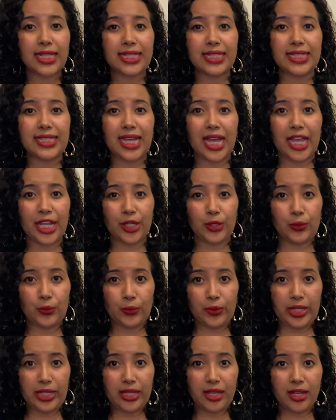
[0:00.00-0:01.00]

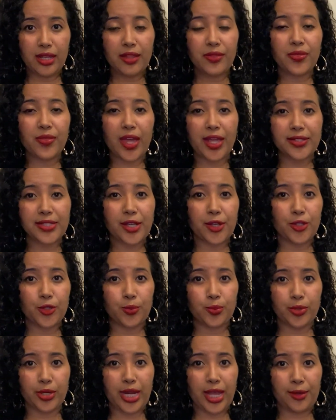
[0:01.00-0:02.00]
Diarrhea, that's how you
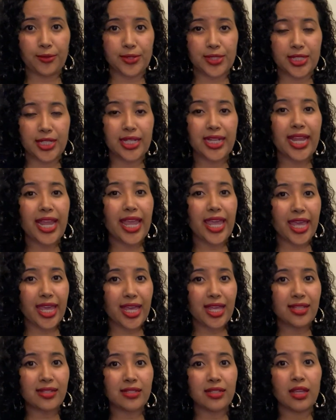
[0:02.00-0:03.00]
pronounce it.
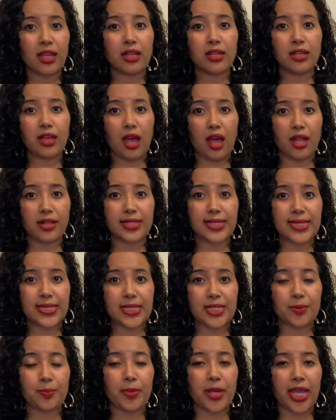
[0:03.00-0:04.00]
And
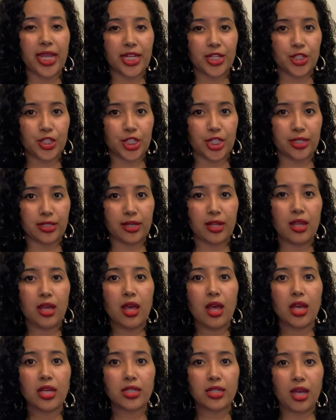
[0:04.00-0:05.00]
constipation.
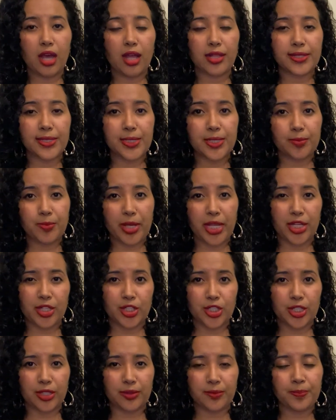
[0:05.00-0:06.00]

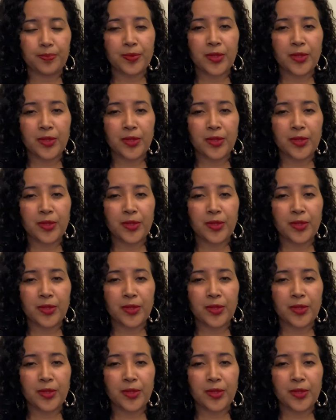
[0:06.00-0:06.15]
Constipation.